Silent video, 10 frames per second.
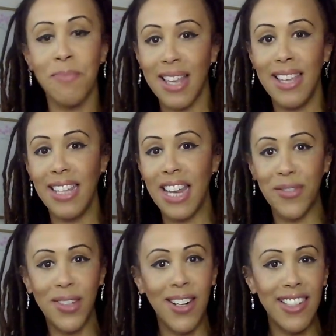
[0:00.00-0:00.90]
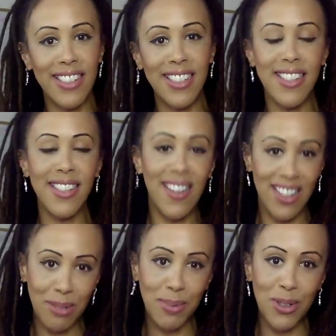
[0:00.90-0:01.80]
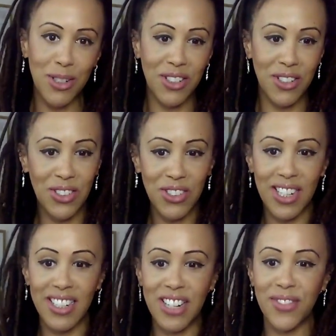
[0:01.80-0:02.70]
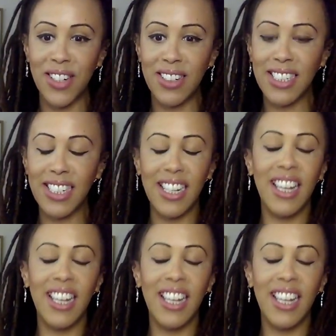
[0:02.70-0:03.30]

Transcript: I think every artist is an entrepreneur, so you should definitely